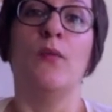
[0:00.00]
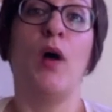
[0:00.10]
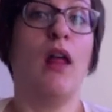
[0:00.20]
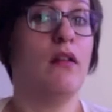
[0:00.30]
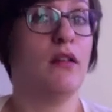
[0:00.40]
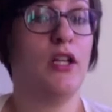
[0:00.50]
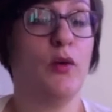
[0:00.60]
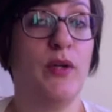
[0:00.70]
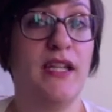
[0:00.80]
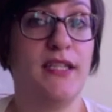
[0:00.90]
Well,
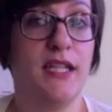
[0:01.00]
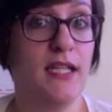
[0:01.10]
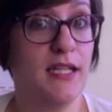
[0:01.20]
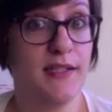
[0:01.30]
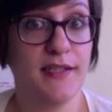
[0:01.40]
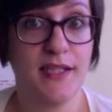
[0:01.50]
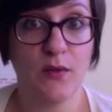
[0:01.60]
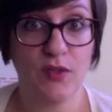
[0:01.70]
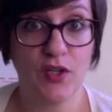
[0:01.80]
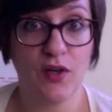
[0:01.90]
we did get to see the
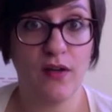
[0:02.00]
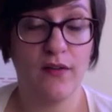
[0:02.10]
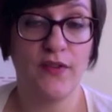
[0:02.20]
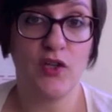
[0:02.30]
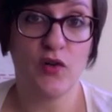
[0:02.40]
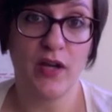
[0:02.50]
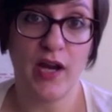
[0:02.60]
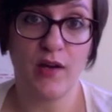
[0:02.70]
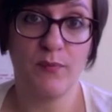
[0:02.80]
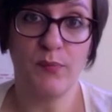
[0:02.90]
return of the short-haired